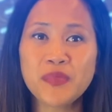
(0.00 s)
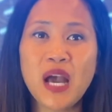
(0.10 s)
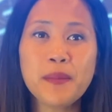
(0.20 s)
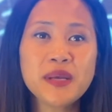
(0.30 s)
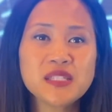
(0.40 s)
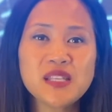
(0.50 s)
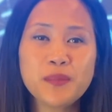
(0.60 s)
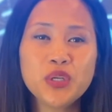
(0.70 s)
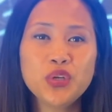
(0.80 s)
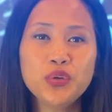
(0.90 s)
I met
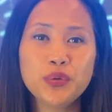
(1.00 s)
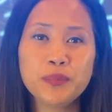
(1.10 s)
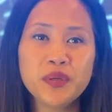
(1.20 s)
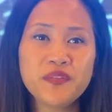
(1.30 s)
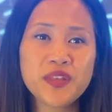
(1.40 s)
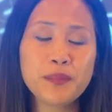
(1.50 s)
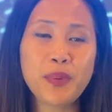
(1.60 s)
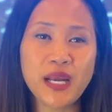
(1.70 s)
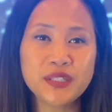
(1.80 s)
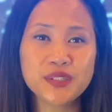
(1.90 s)
someone who removed their
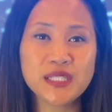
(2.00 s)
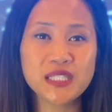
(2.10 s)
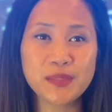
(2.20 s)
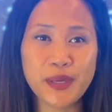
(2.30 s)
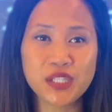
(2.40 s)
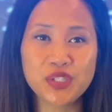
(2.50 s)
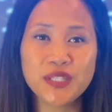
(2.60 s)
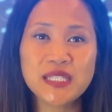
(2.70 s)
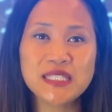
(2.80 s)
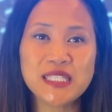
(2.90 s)
buyer's inspection
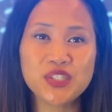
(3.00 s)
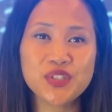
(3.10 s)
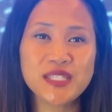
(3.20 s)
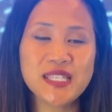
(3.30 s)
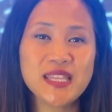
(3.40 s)
contingency